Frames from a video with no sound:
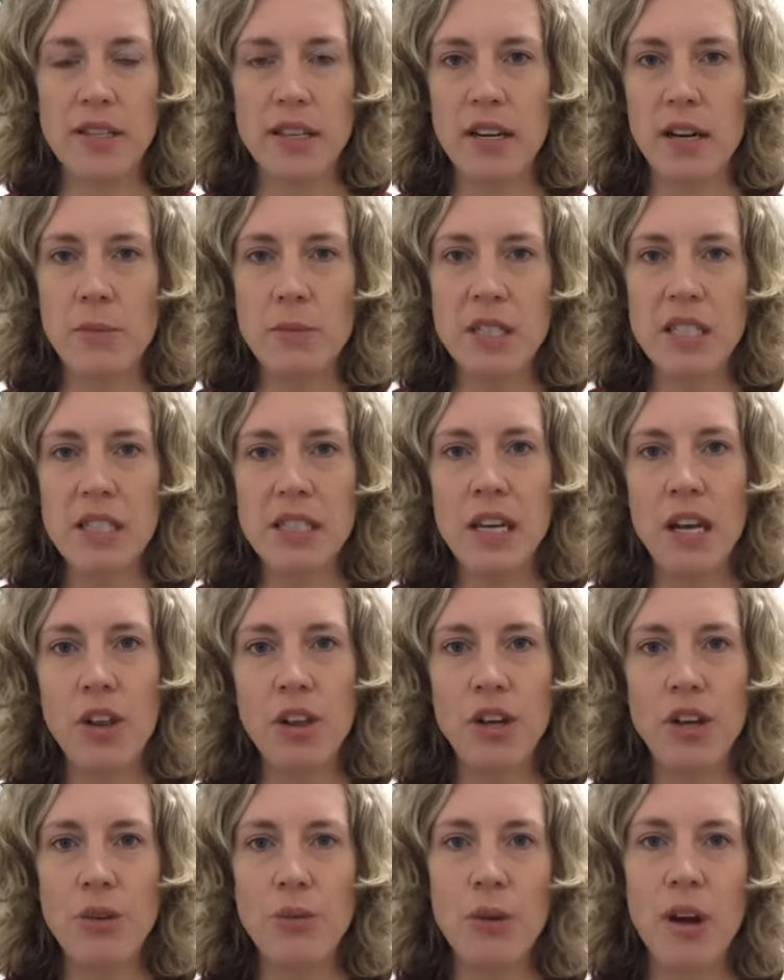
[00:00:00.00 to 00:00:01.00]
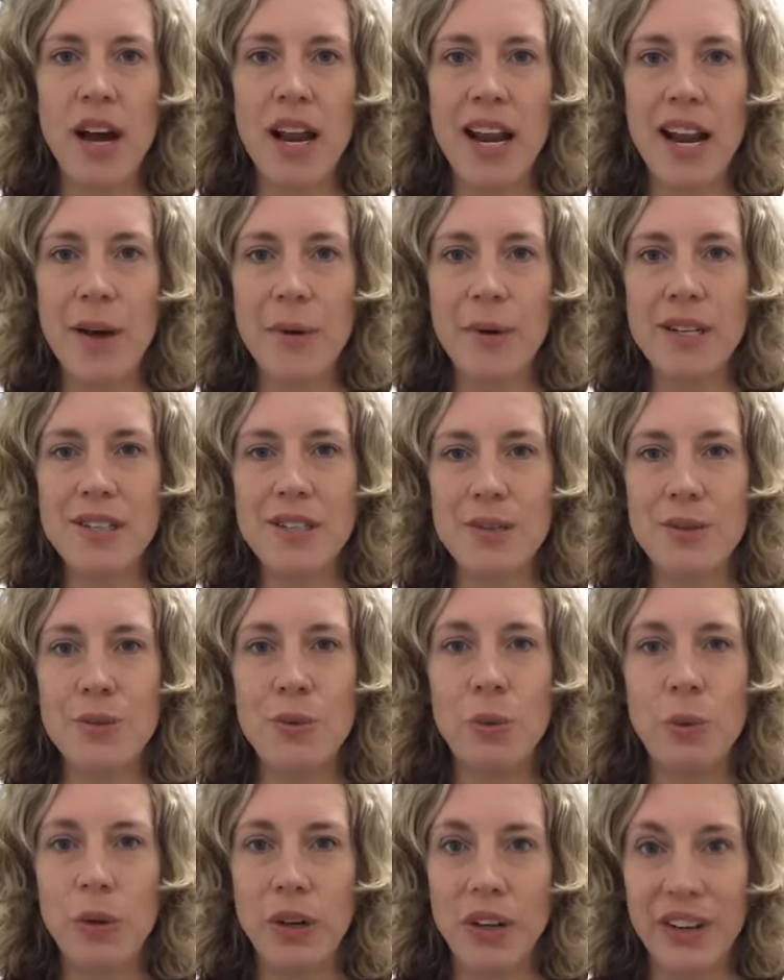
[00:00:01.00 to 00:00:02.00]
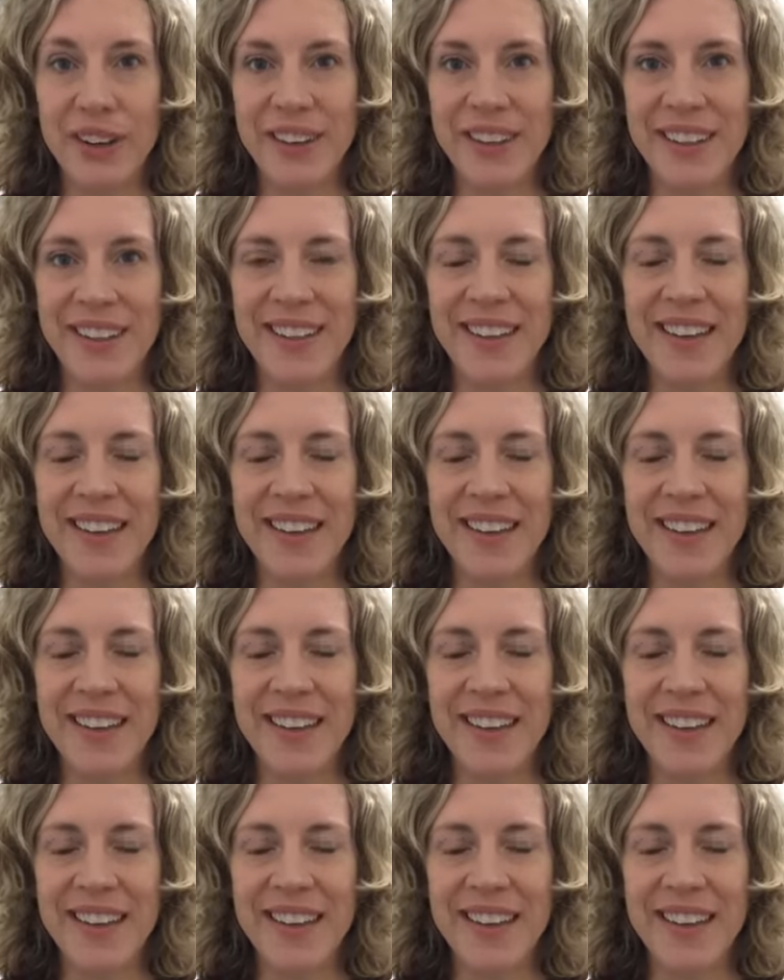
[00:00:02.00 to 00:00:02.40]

And I'm just telling you right now, it doesn't work.